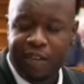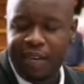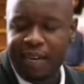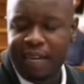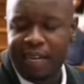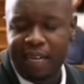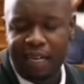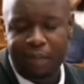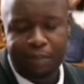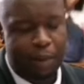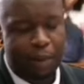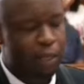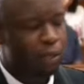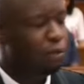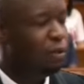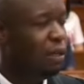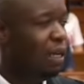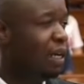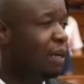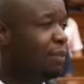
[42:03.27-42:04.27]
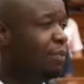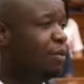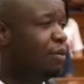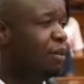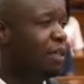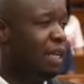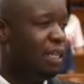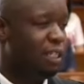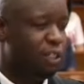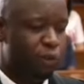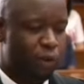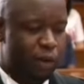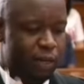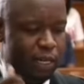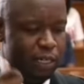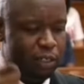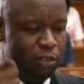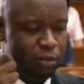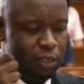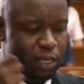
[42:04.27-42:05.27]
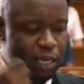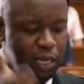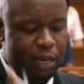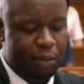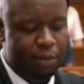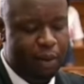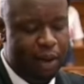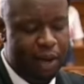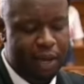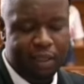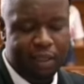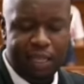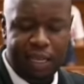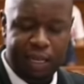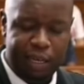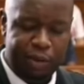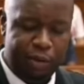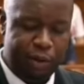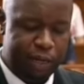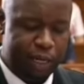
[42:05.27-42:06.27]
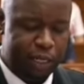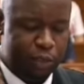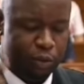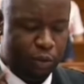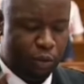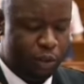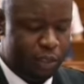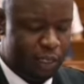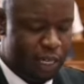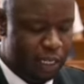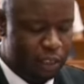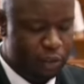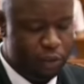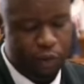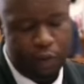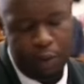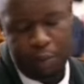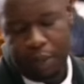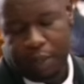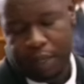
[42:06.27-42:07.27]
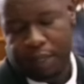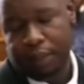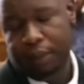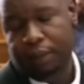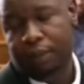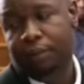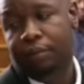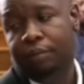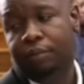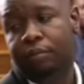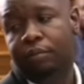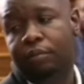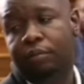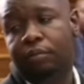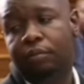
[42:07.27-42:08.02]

have given her that particular report that you wanted to take a bath and you wanted to contact your family?